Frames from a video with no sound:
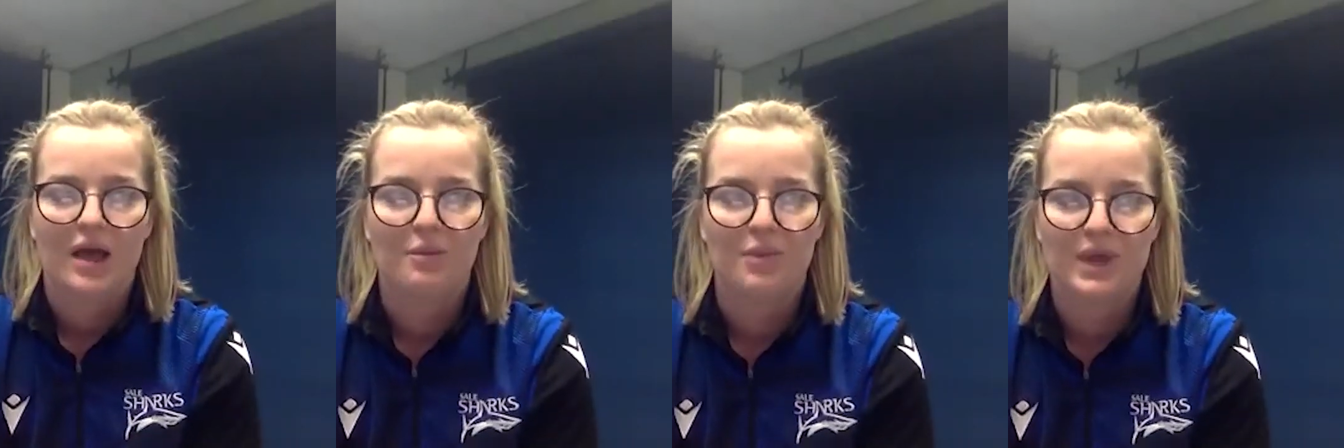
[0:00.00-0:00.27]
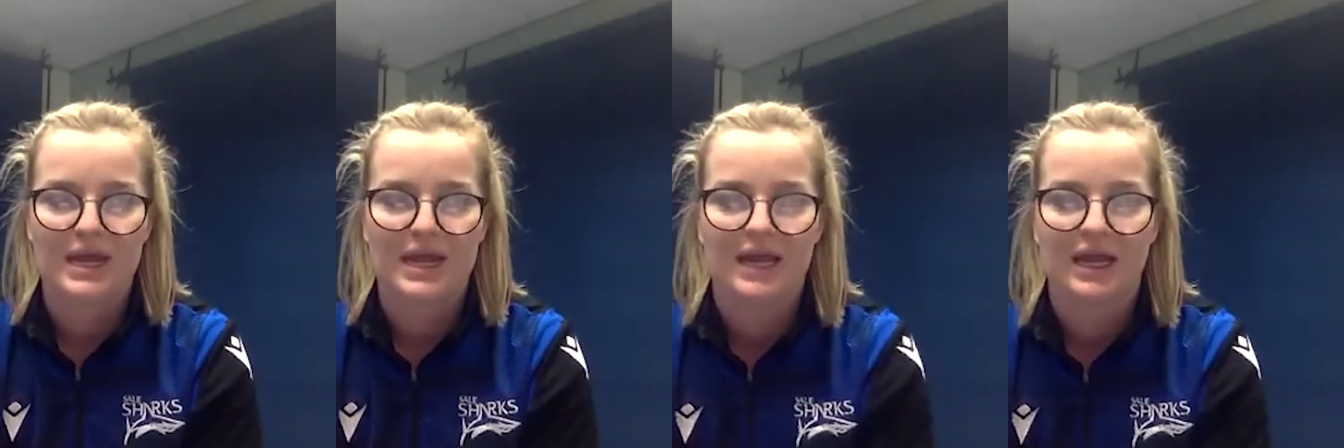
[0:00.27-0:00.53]

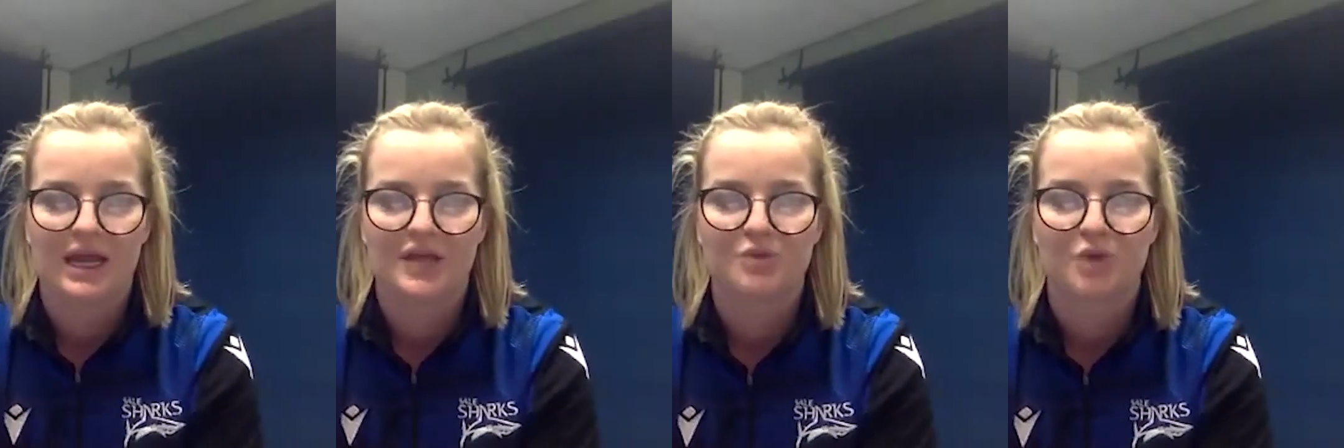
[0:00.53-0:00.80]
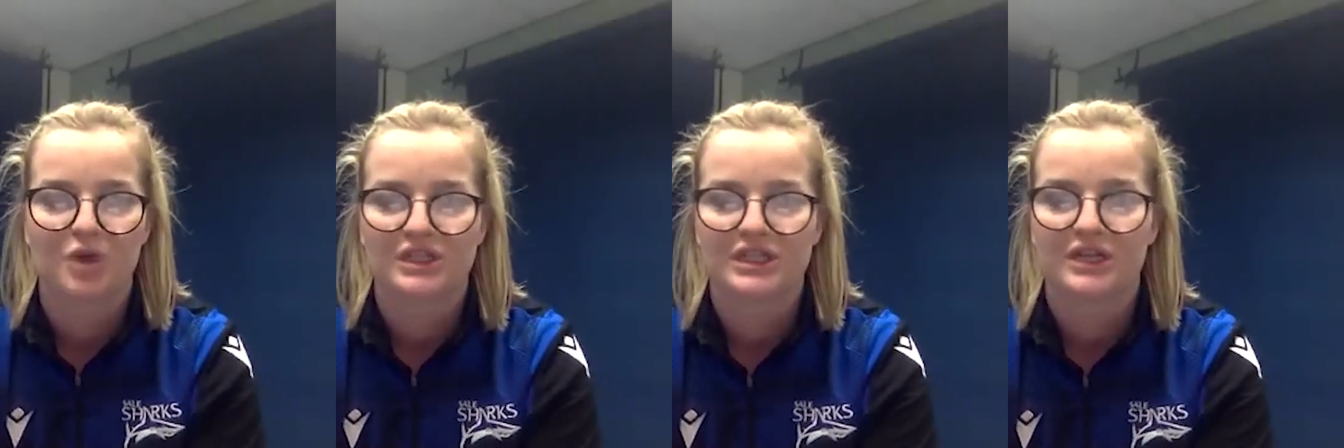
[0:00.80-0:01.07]
being as
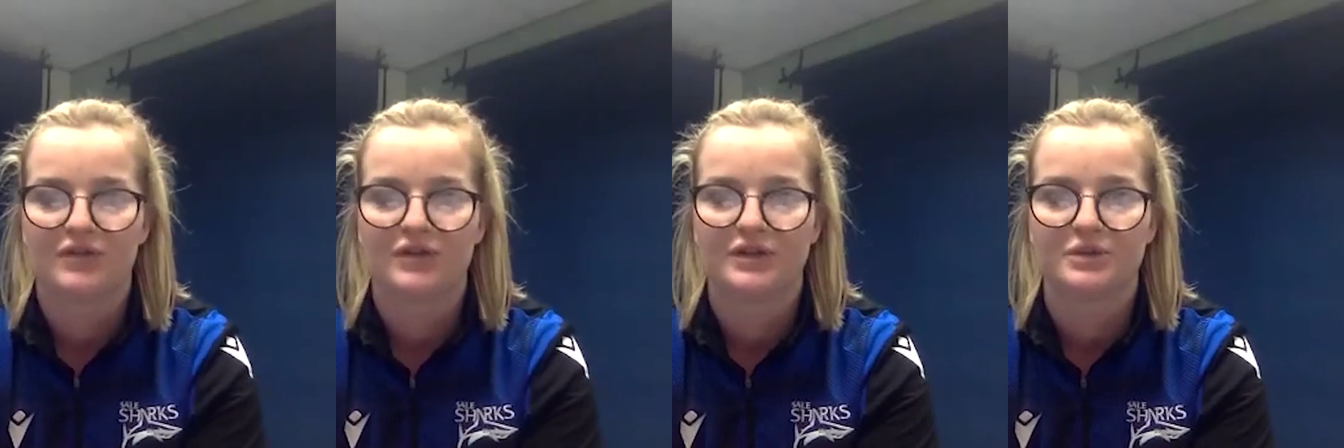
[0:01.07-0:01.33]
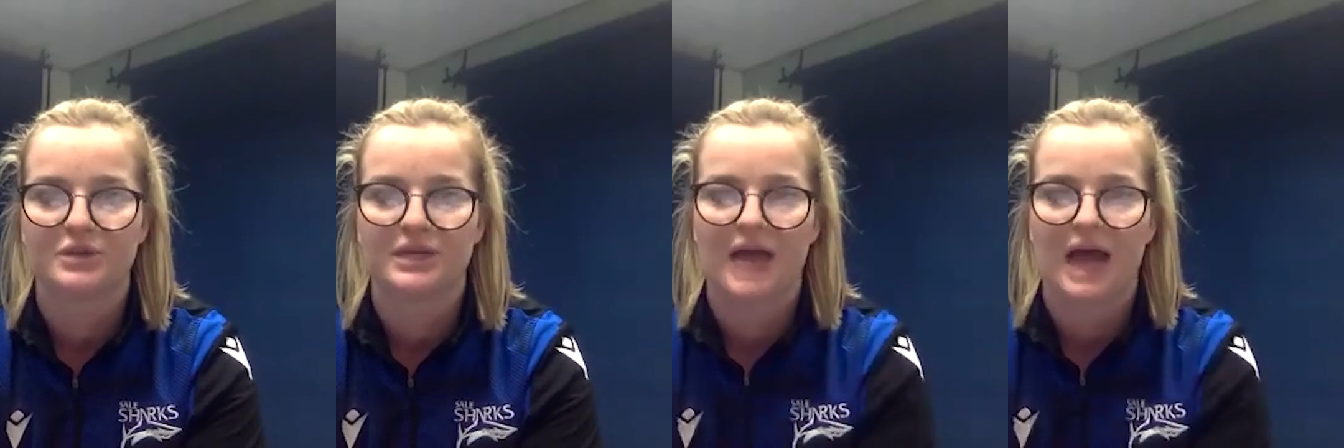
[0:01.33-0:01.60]
positive as
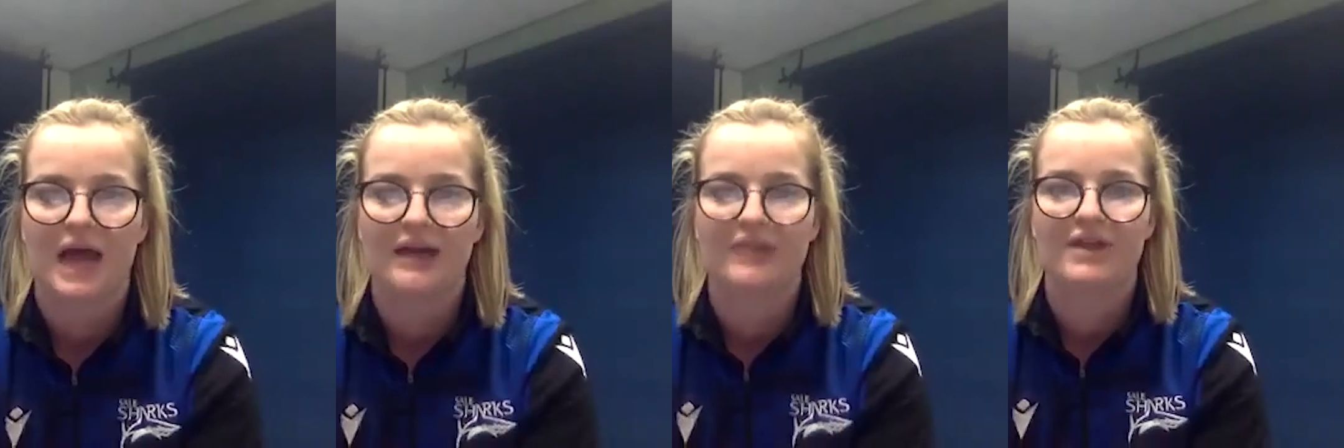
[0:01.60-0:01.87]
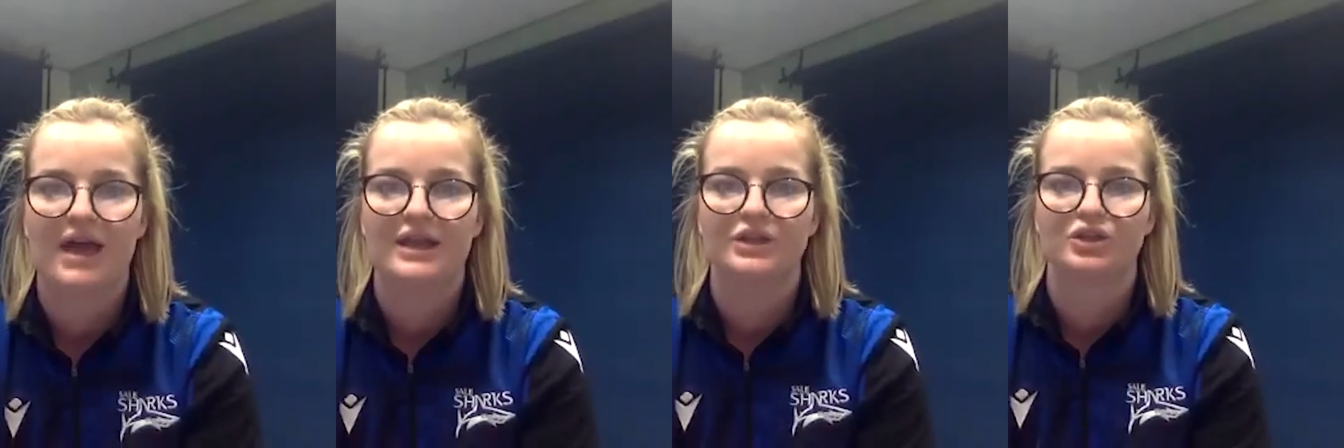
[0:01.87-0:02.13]
we can, and
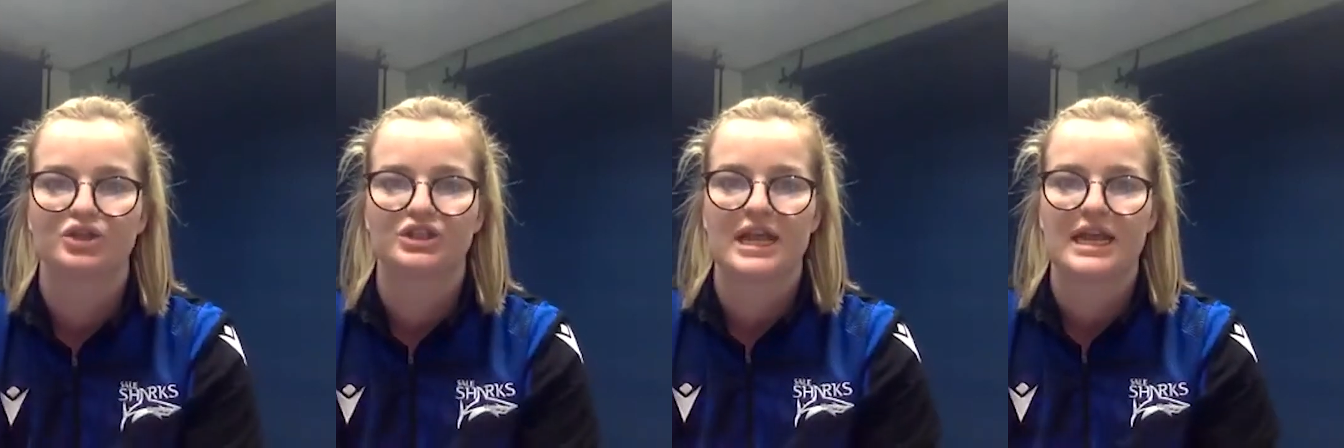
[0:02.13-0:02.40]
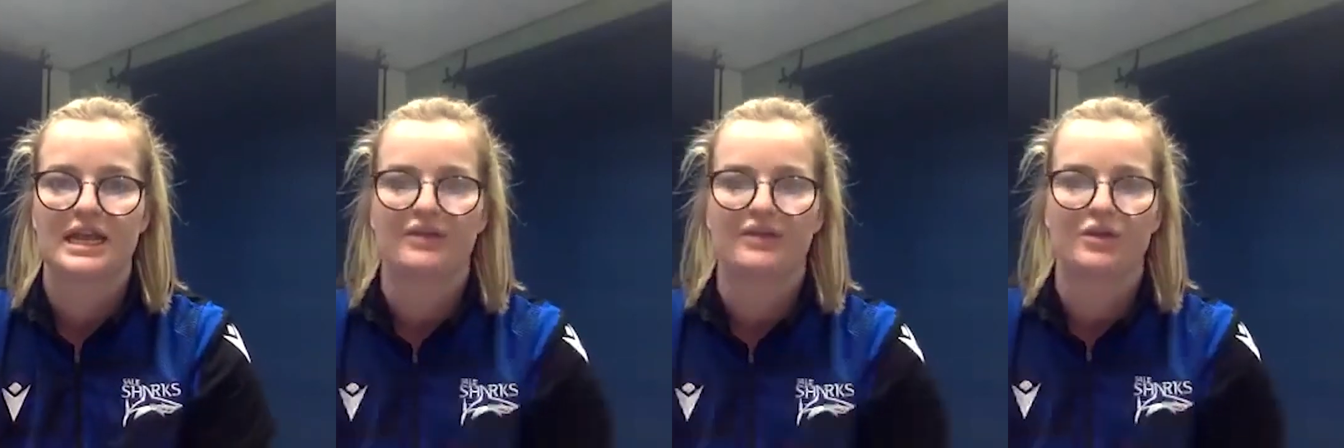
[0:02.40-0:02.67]
then just
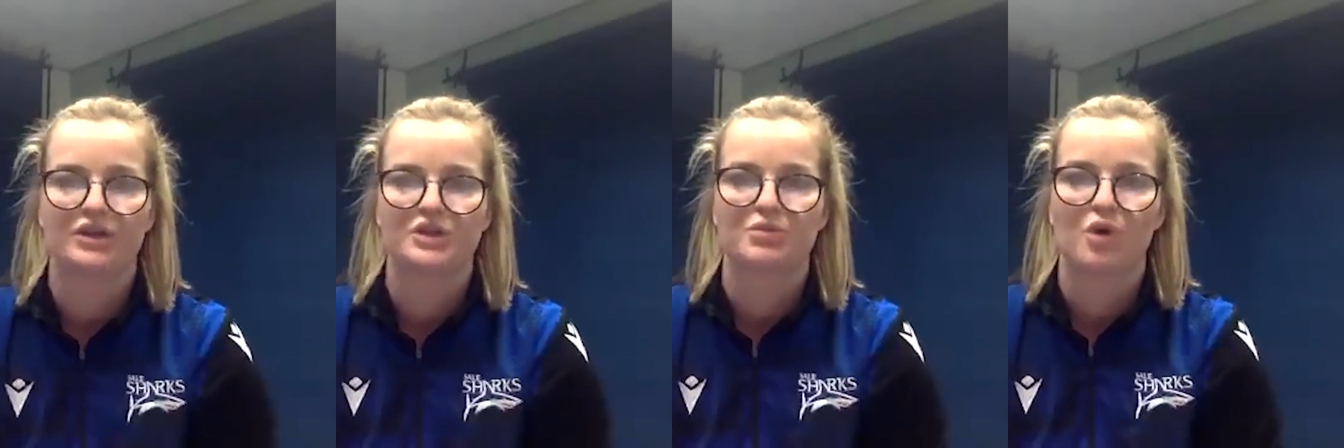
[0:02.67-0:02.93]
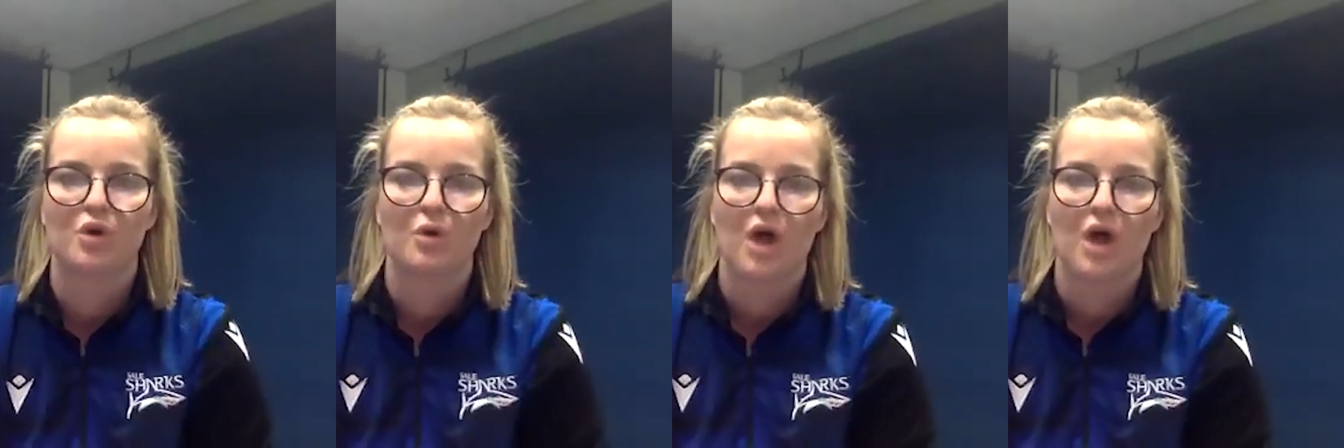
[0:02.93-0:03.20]
taking those
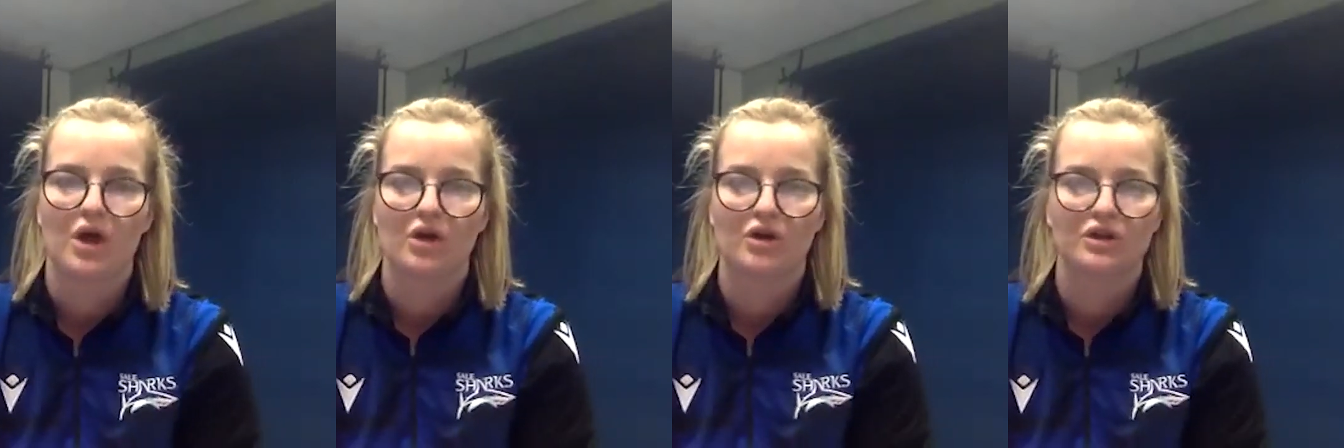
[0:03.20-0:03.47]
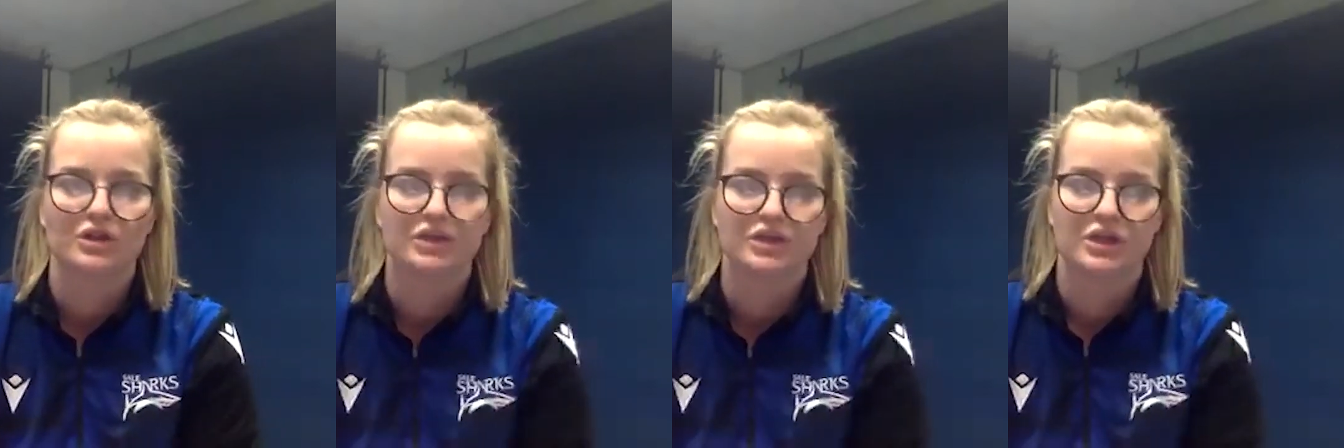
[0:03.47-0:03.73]
small
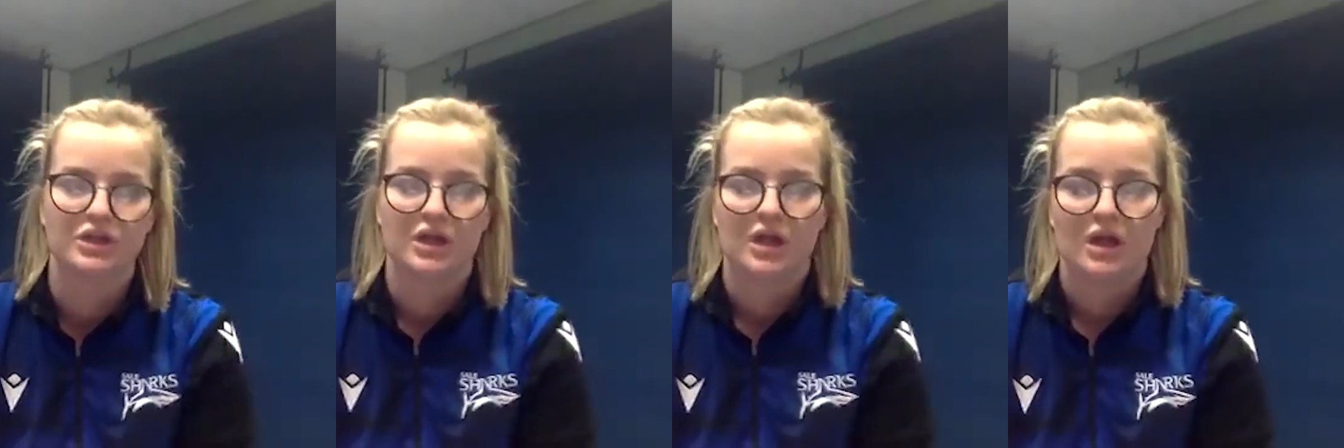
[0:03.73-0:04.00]
work-ons